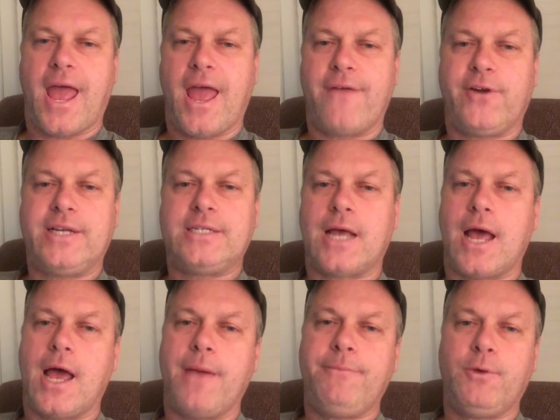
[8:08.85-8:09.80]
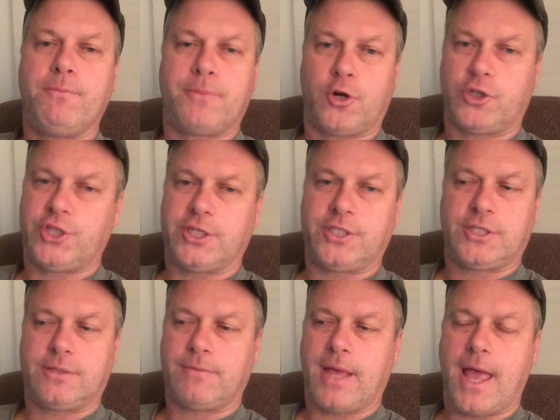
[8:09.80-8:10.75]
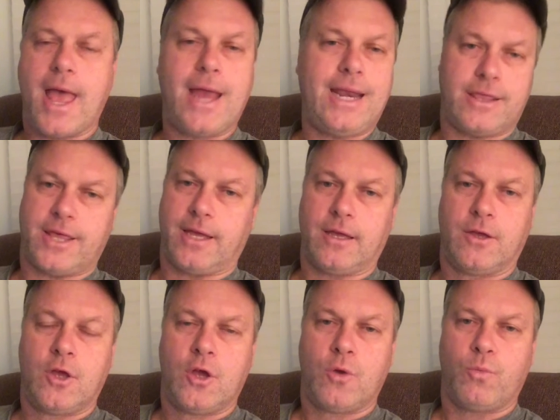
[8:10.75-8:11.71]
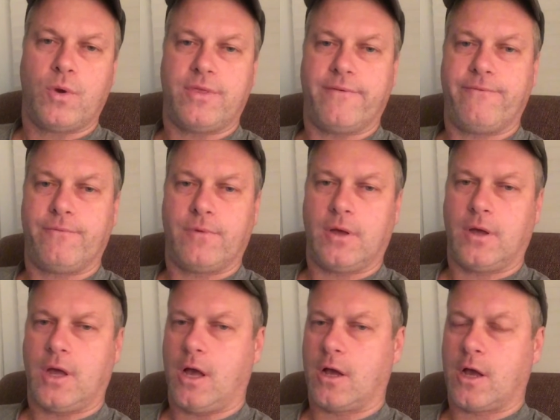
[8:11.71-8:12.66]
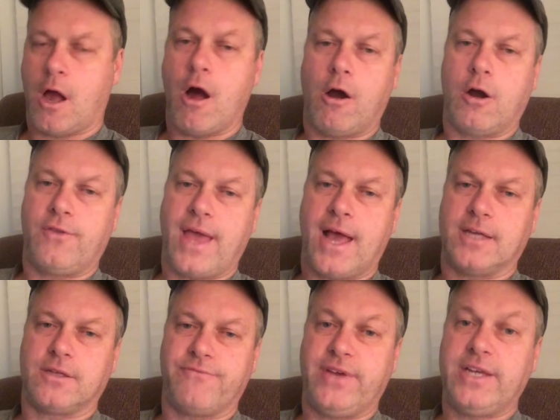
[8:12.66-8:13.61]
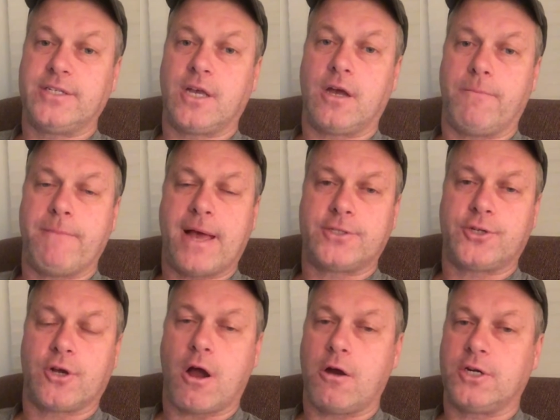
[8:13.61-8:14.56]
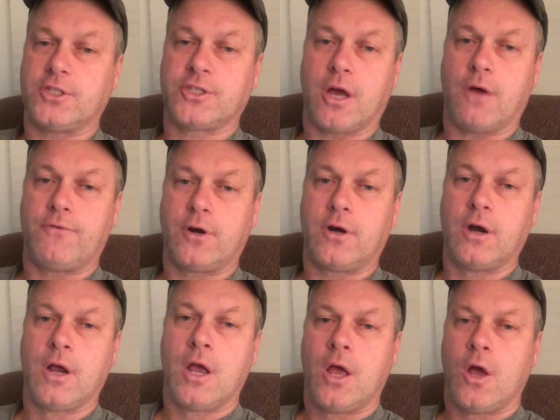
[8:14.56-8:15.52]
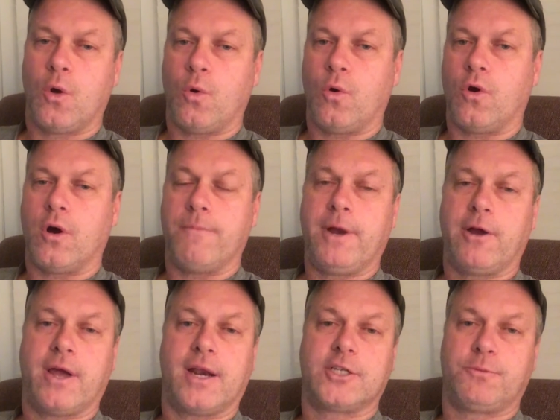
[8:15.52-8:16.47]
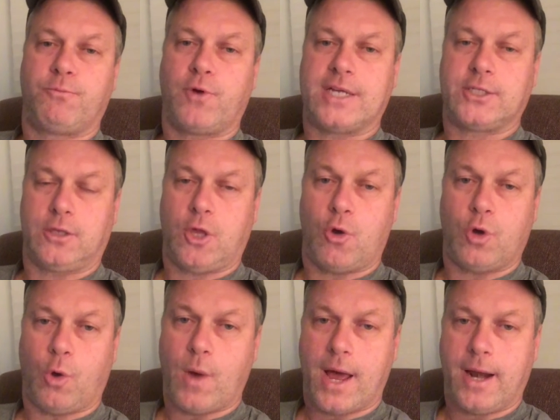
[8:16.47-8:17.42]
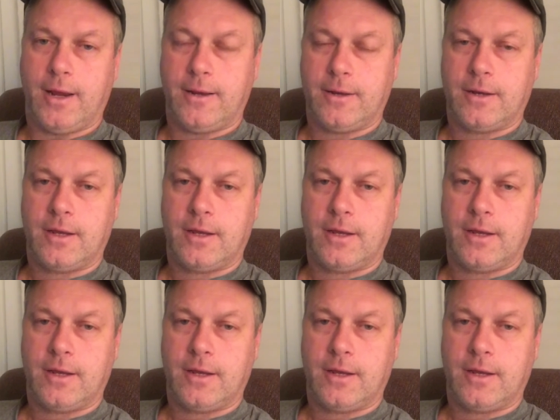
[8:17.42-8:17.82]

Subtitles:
every time you purchase anything with a card that has a Visa, a MasterCard, Discover, or American Express logo on it,